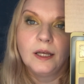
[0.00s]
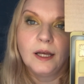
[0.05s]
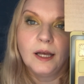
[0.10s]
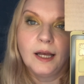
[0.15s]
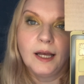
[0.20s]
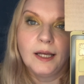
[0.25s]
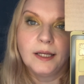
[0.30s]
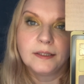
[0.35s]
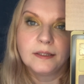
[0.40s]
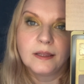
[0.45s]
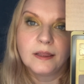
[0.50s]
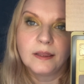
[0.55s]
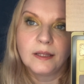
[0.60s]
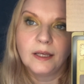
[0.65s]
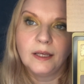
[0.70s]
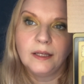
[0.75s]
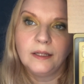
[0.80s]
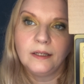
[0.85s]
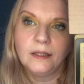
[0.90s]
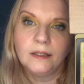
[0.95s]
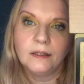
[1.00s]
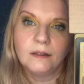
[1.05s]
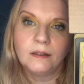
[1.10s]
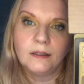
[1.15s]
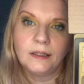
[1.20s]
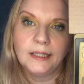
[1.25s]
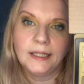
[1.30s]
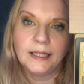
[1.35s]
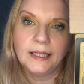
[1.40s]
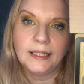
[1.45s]
And then
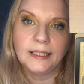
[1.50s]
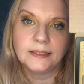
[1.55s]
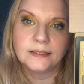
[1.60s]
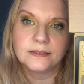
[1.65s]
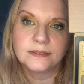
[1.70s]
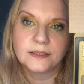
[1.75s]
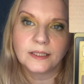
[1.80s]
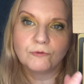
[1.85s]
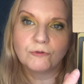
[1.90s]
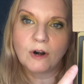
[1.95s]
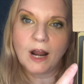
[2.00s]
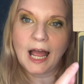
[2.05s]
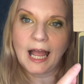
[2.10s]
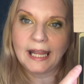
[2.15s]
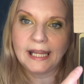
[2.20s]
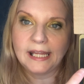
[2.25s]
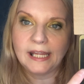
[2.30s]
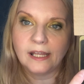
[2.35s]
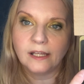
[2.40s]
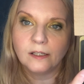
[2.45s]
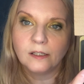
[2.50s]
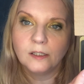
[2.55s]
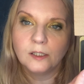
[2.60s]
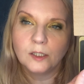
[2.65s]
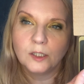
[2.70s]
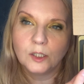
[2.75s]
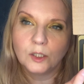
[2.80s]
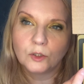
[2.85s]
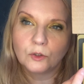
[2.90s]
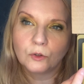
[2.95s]
I had grey
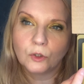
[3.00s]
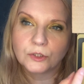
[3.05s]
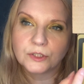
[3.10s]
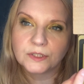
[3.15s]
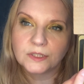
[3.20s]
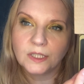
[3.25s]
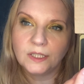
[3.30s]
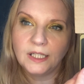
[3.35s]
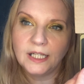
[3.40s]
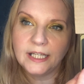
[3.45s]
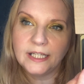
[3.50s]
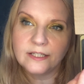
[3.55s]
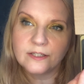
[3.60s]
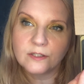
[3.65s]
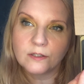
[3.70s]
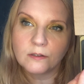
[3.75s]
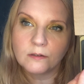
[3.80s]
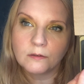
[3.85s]
across the lid.